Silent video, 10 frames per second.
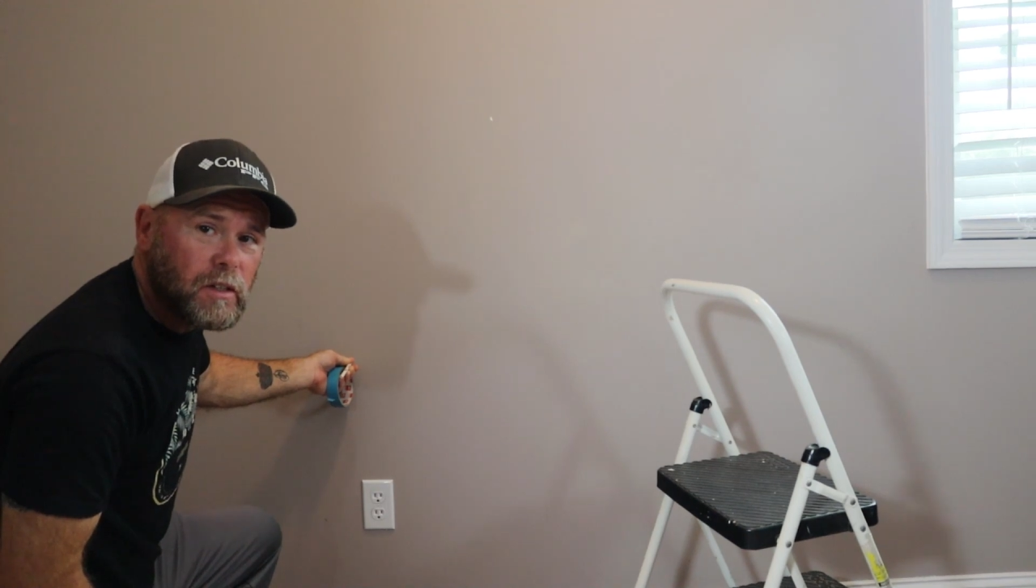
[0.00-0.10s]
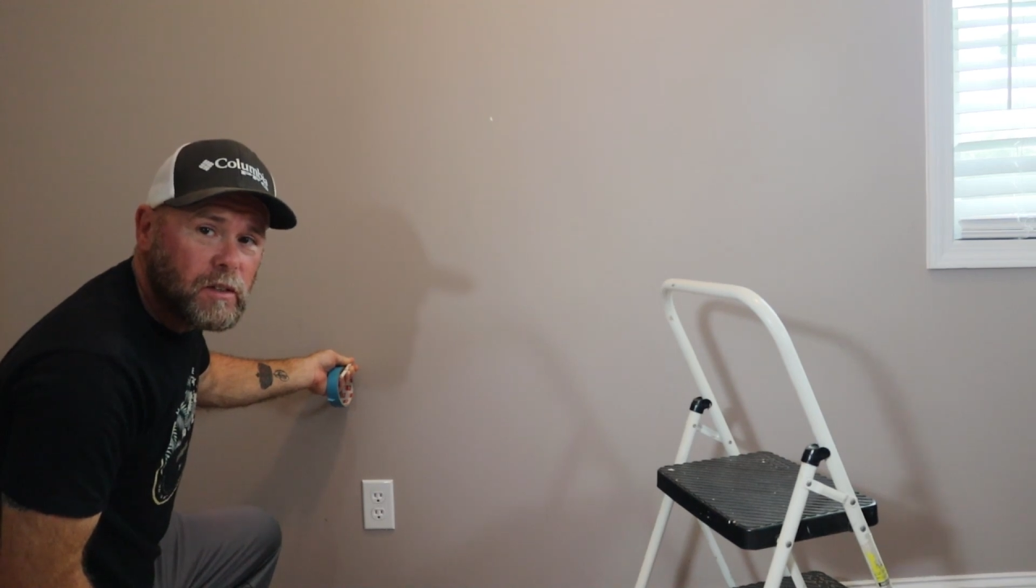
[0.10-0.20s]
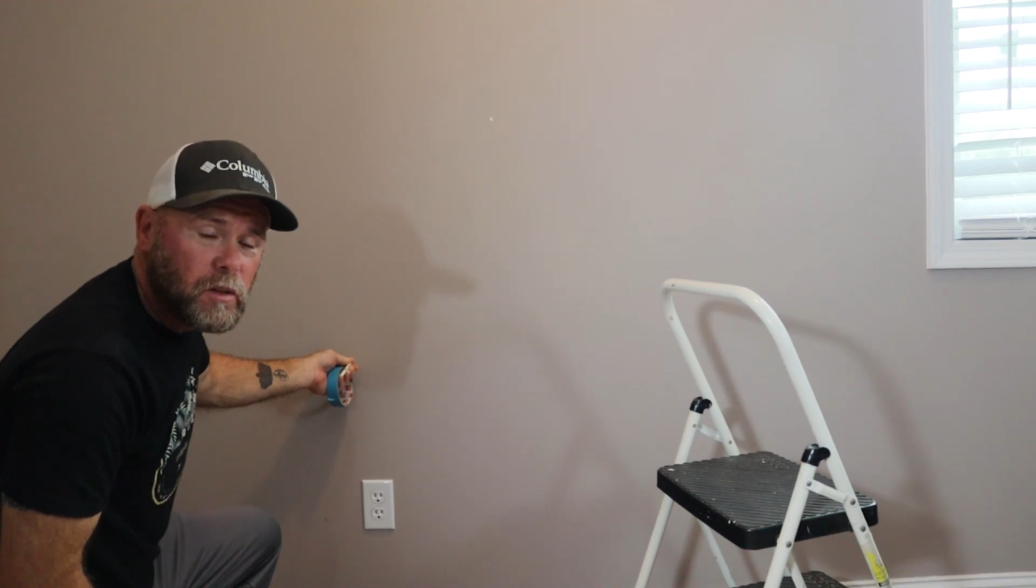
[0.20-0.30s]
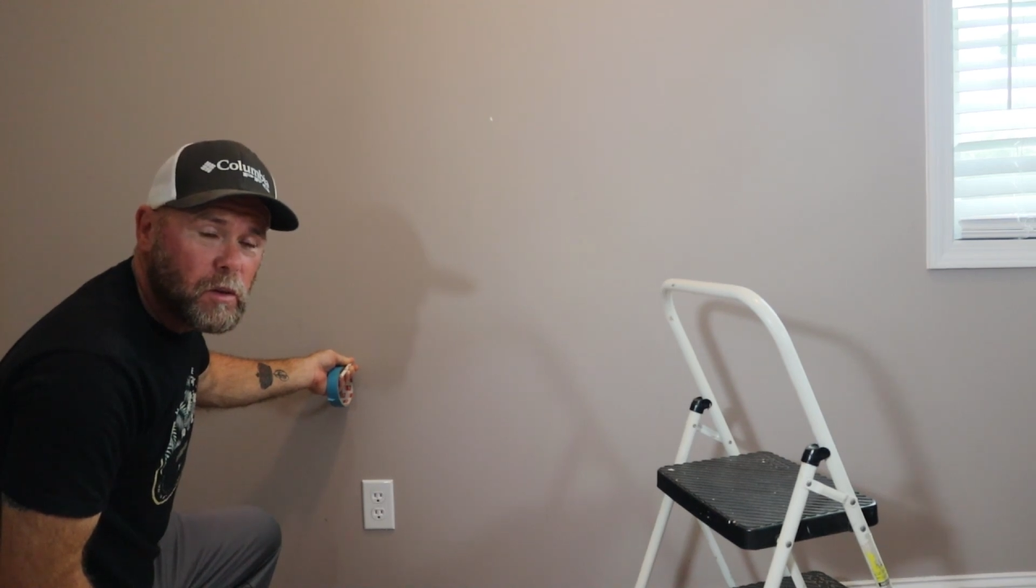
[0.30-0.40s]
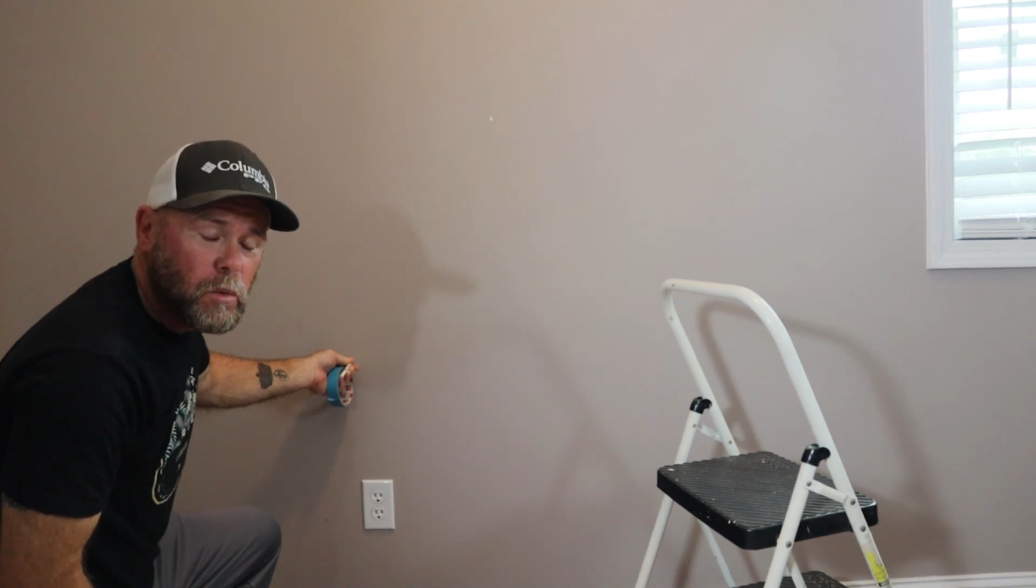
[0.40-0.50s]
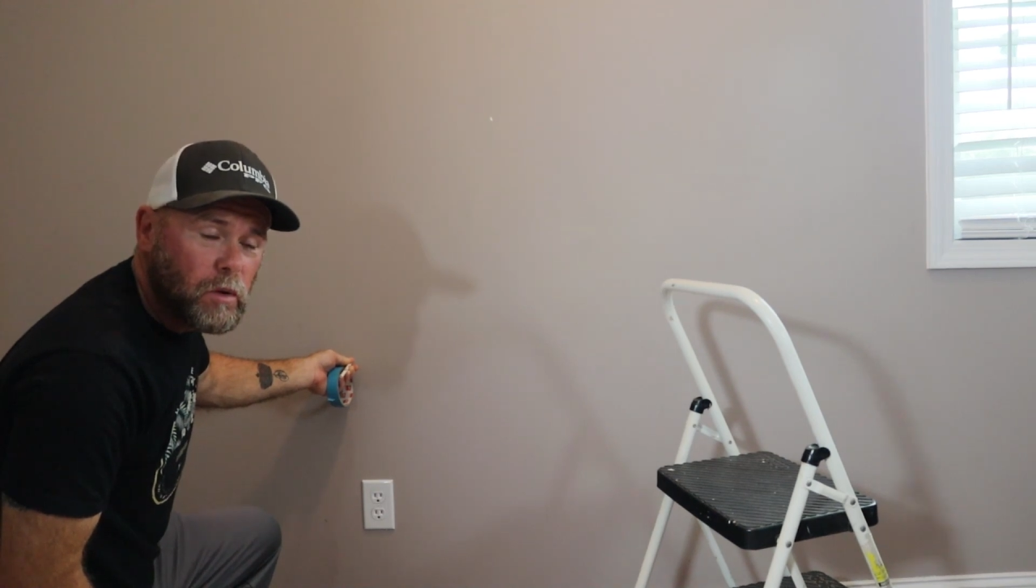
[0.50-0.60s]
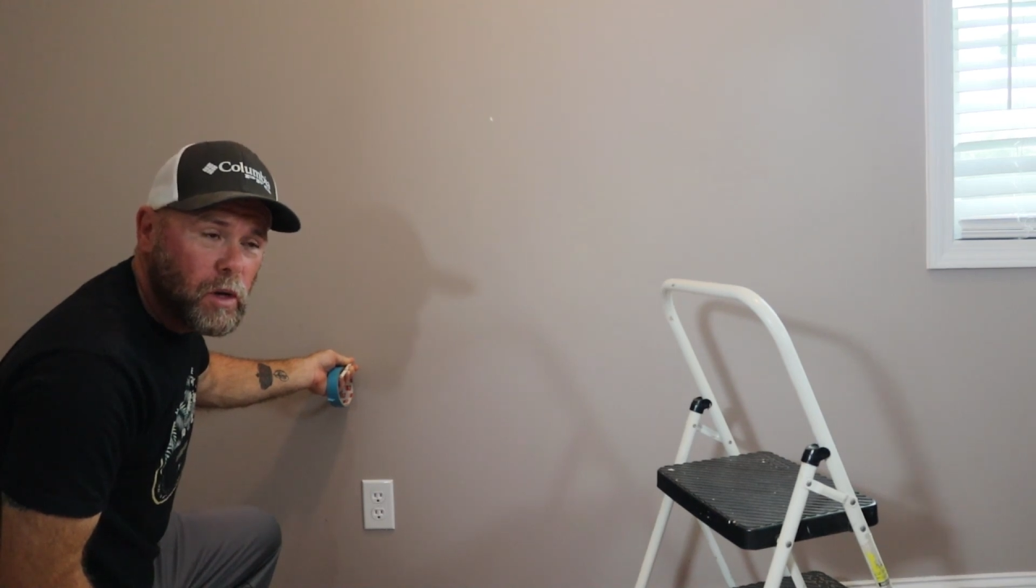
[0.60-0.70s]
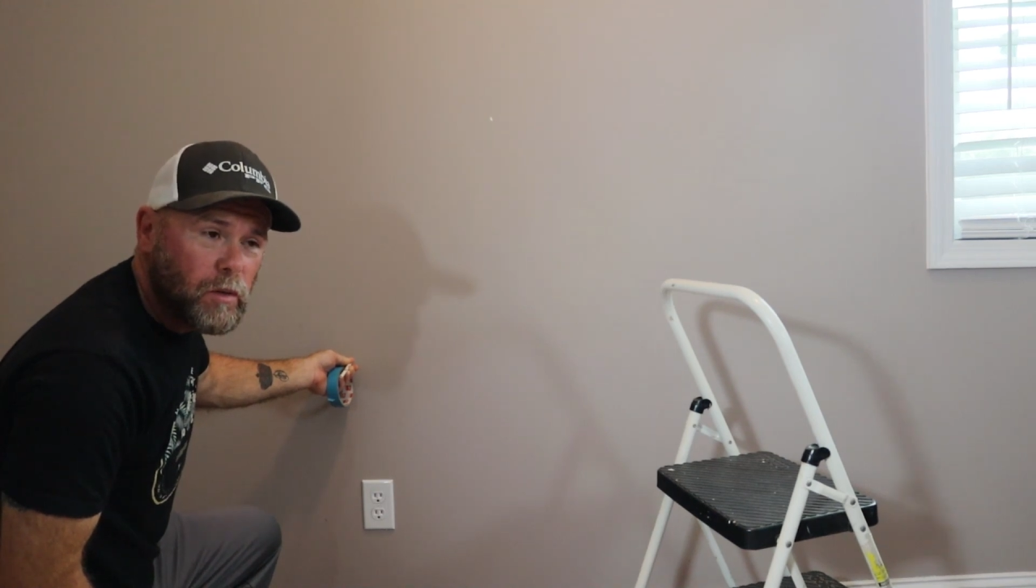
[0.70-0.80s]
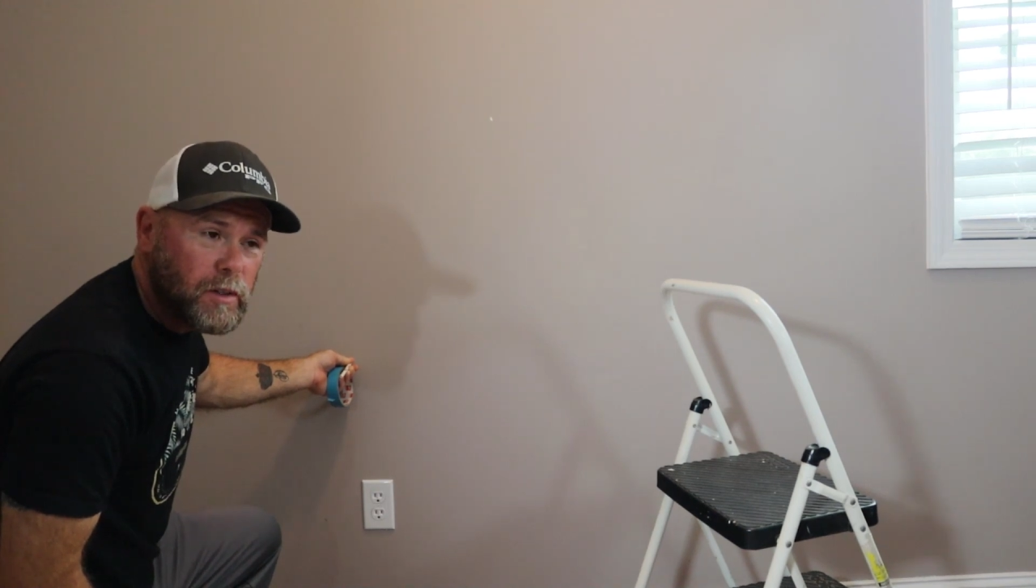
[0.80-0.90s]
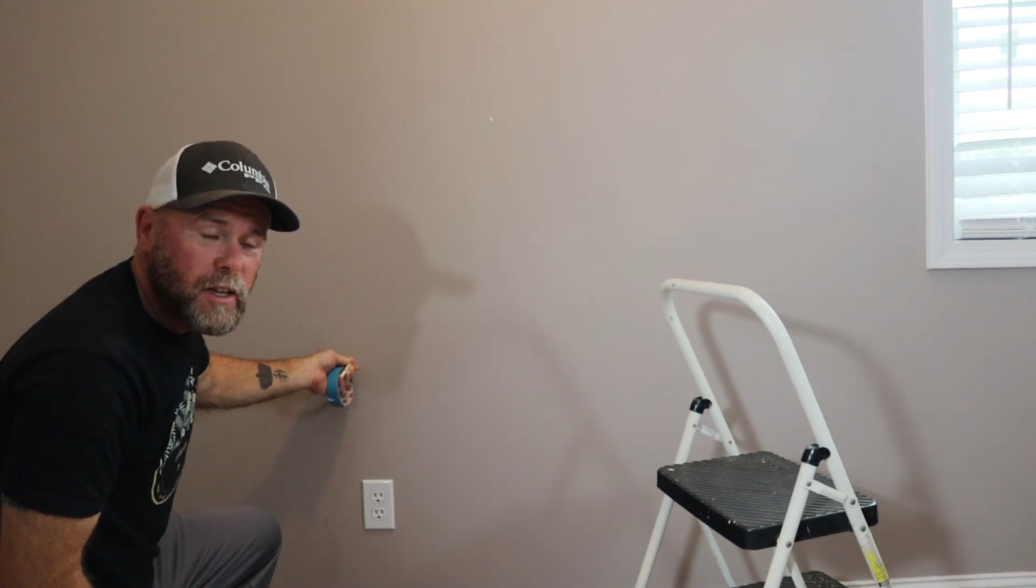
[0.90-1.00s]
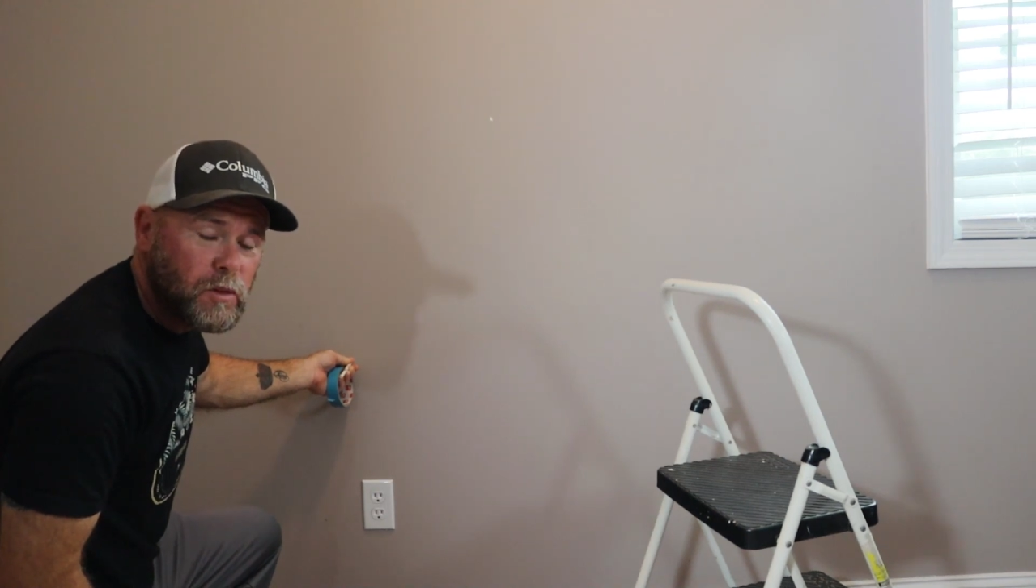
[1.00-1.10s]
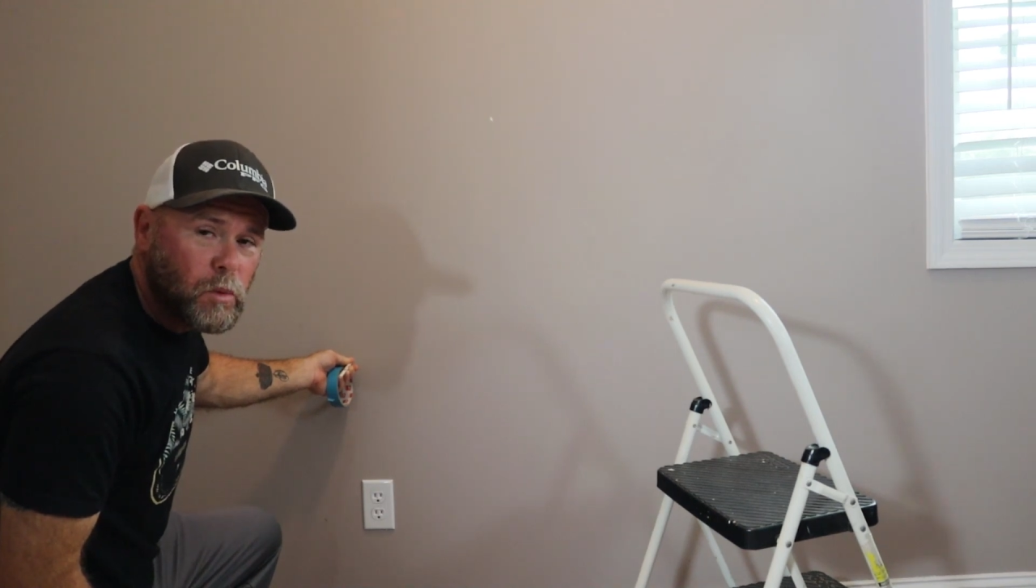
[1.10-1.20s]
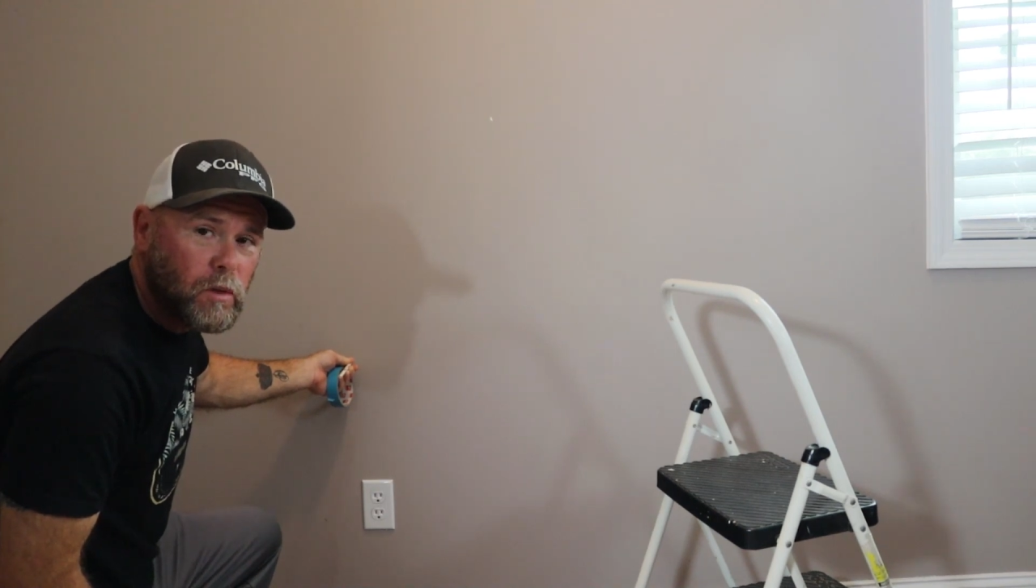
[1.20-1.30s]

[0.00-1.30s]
so that we'll know that that's